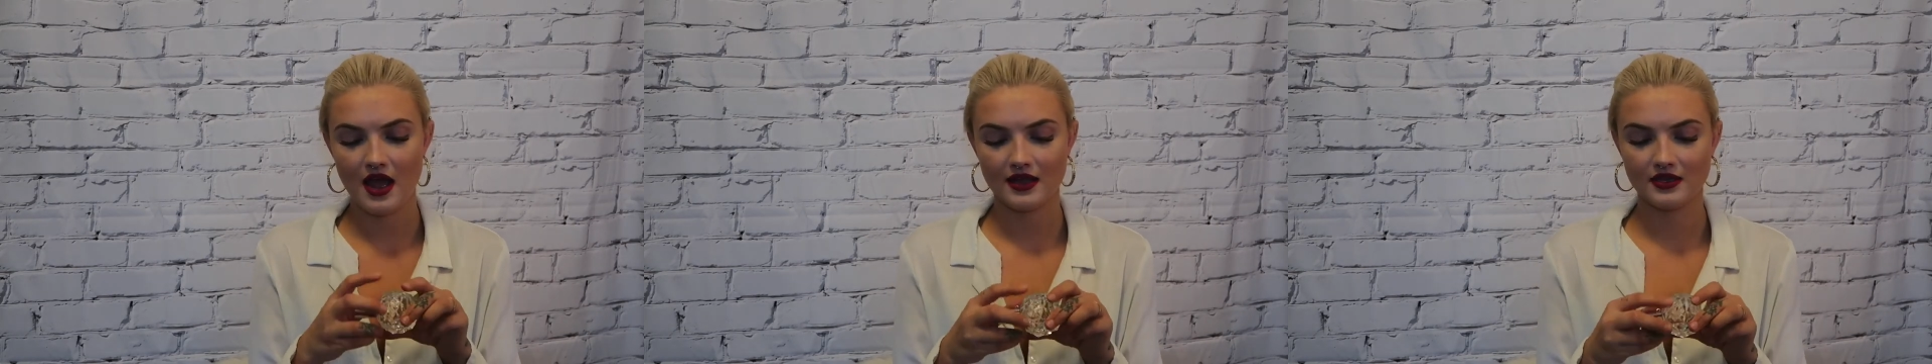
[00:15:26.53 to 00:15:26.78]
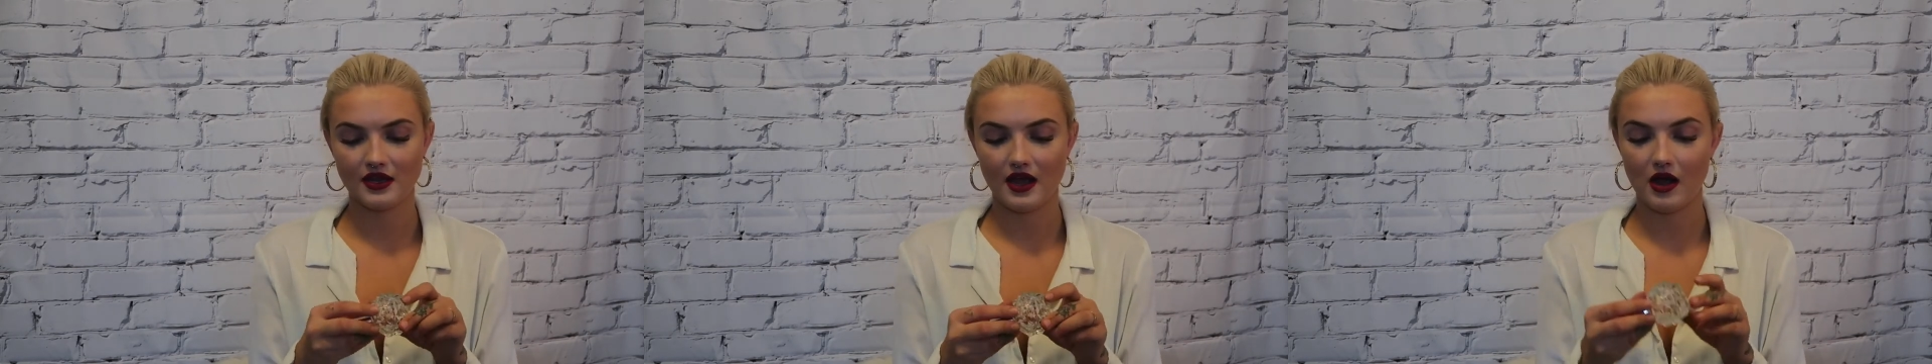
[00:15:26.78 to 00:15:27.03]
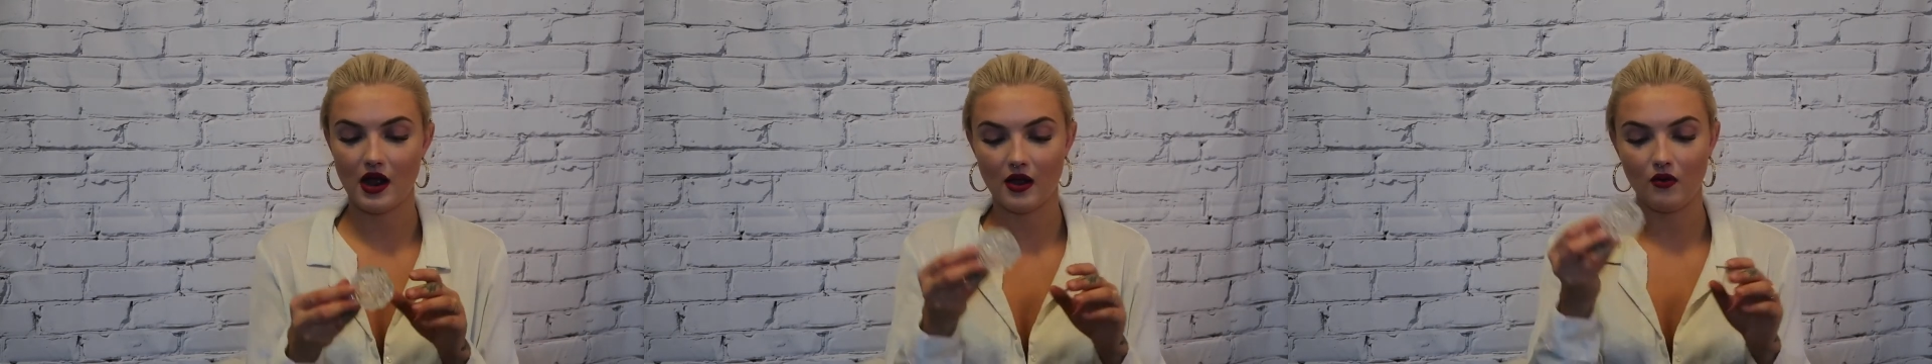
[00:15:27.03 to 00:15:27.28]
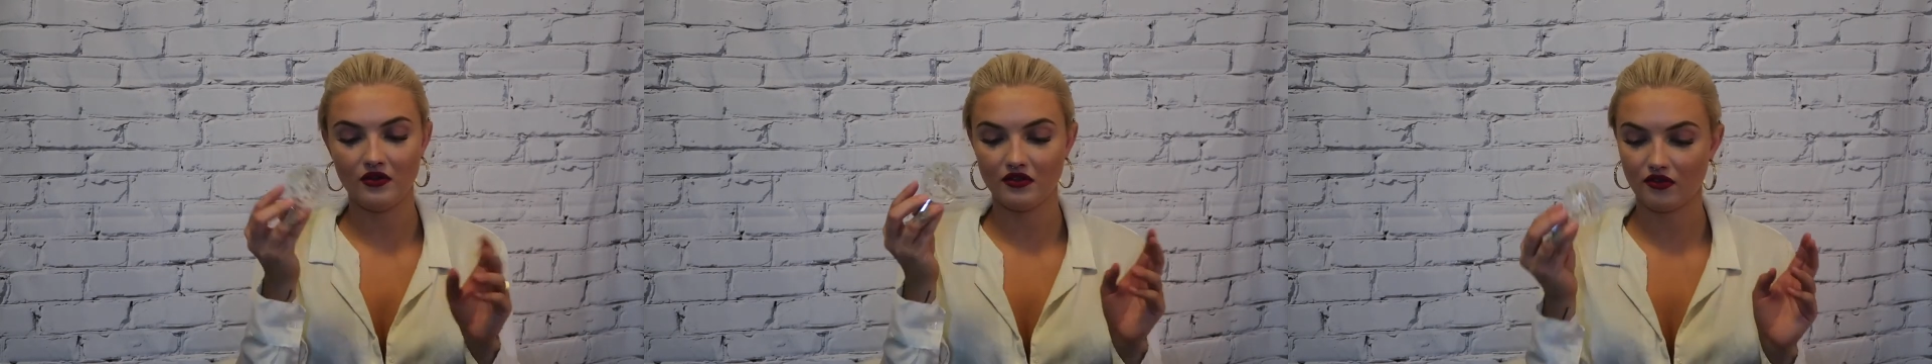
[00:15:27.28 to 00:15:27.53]
And I
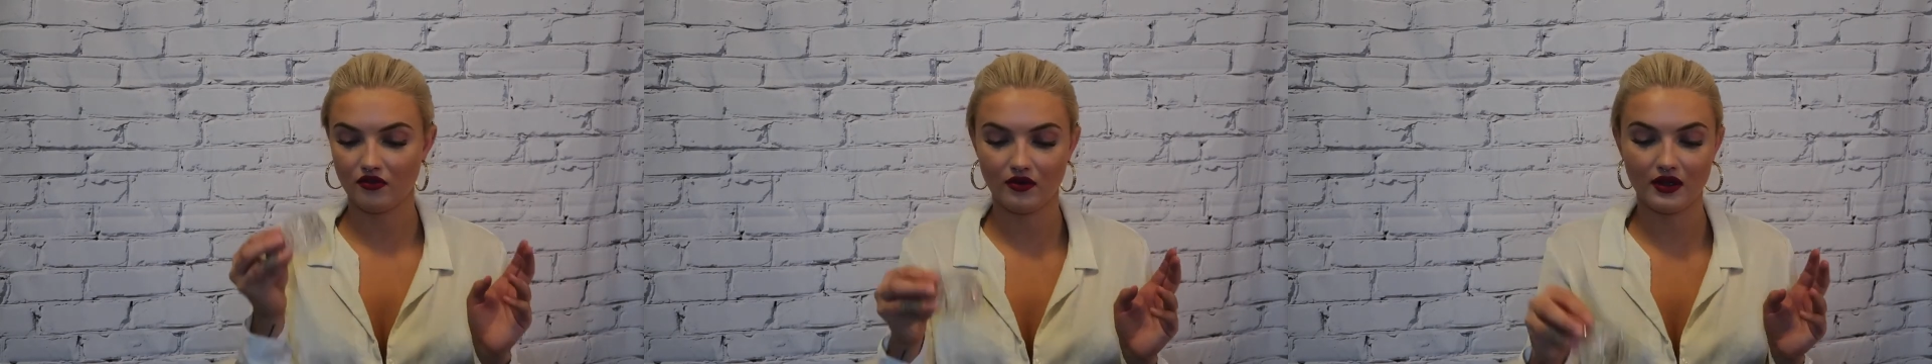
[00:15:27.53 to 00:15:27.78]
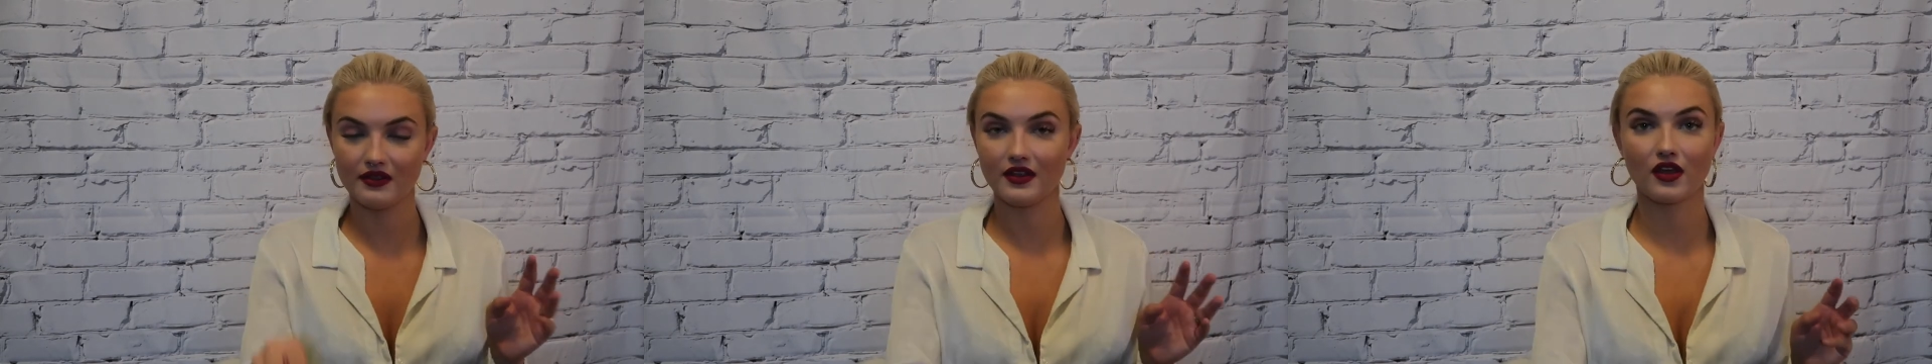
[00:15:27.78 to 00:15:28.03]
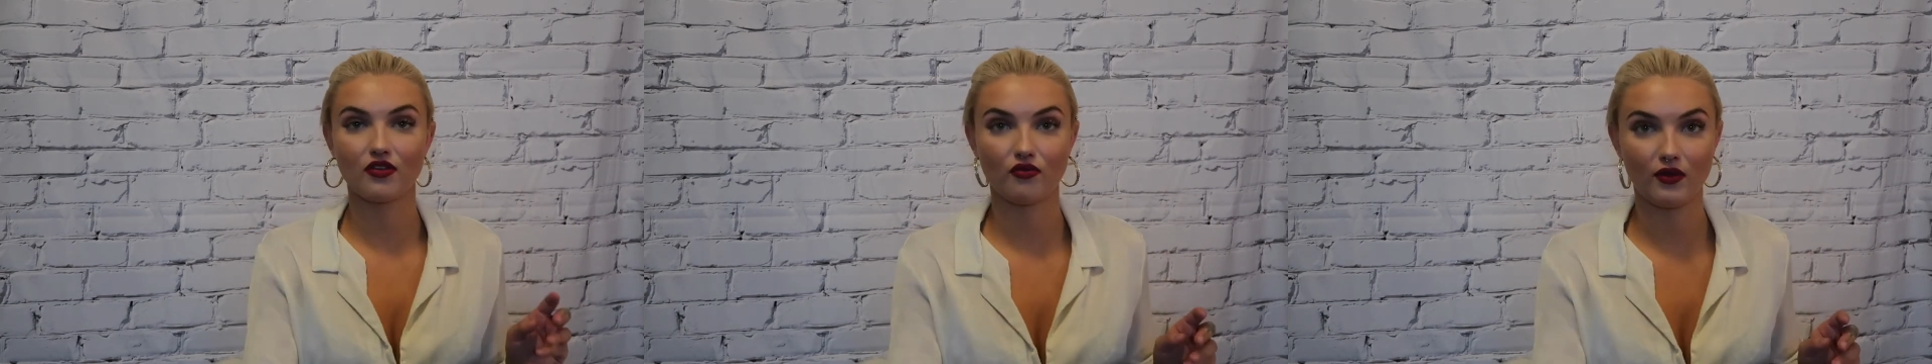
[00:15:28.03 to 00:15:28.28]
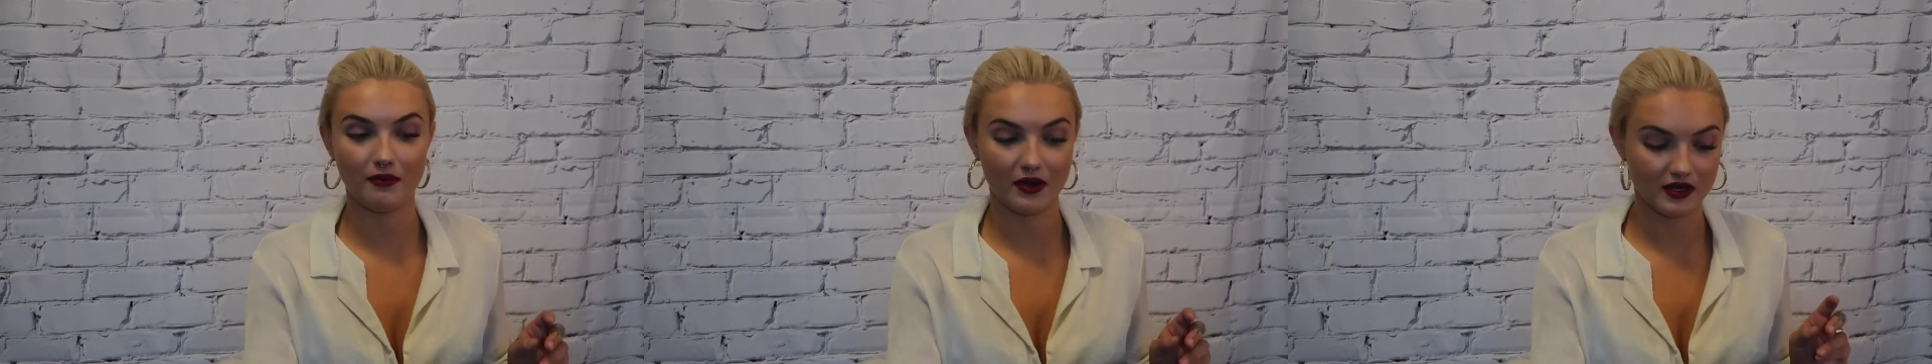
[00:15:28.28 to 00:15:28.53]
went through it in like
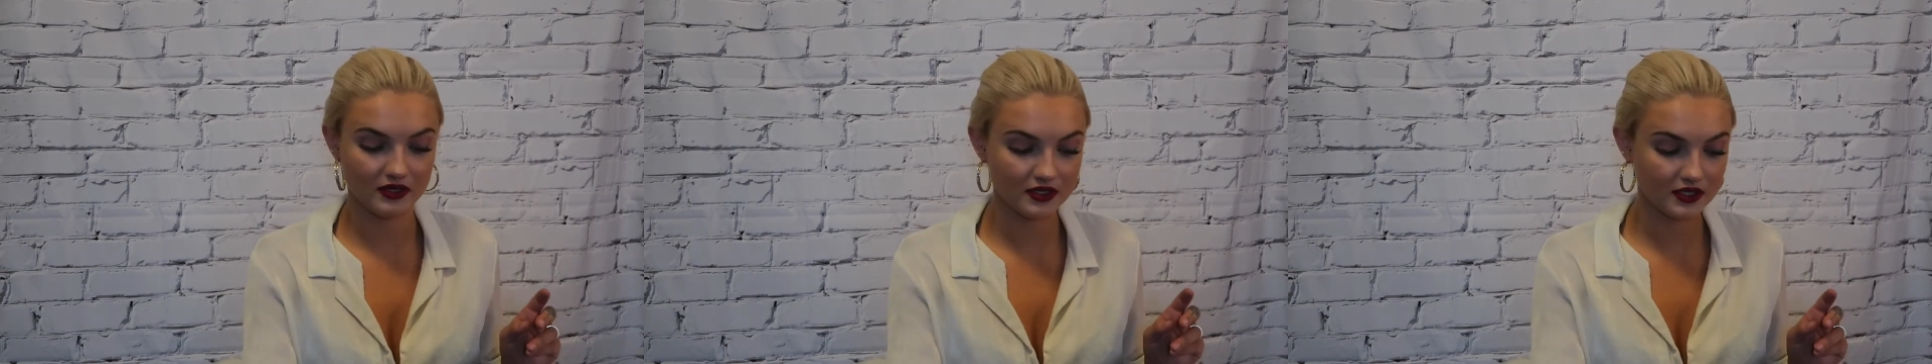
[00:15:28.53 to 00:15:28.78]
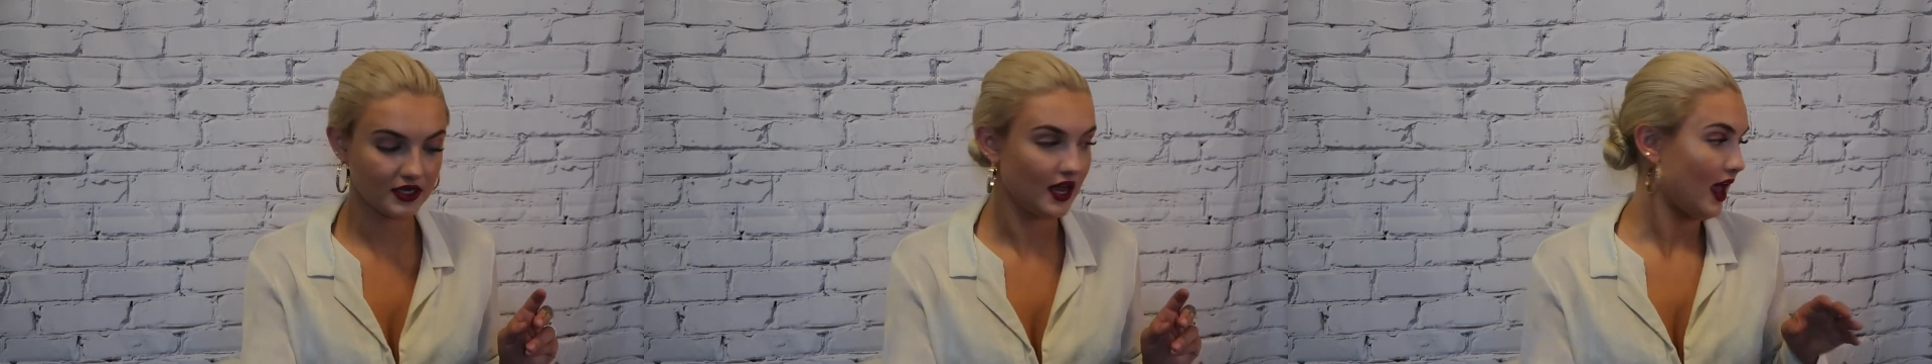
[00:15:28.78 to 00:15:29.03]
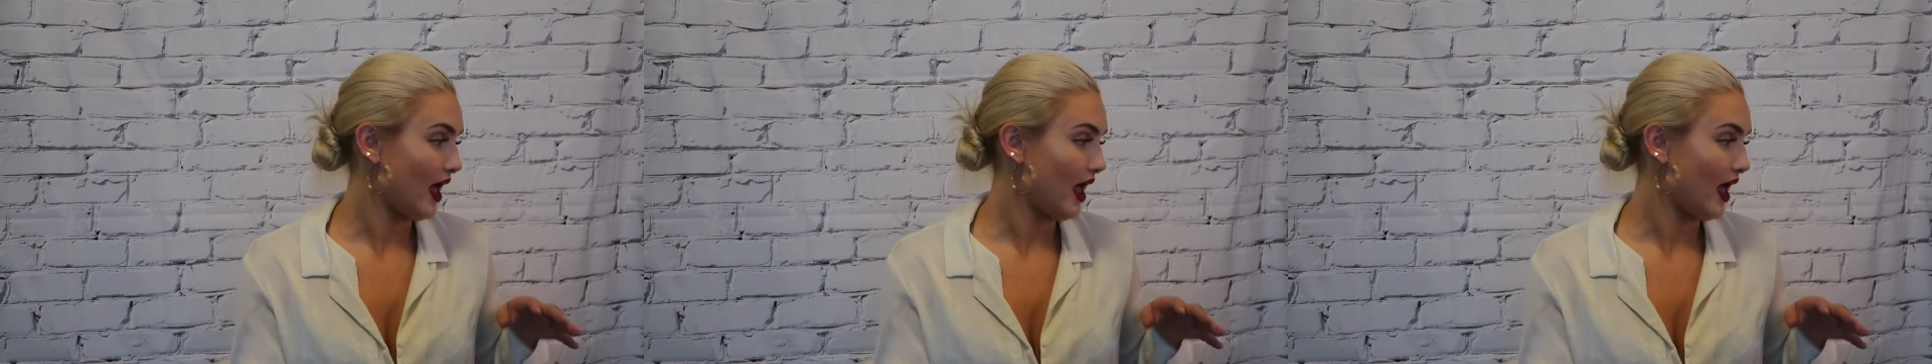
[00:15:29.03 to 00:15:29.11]
3 months.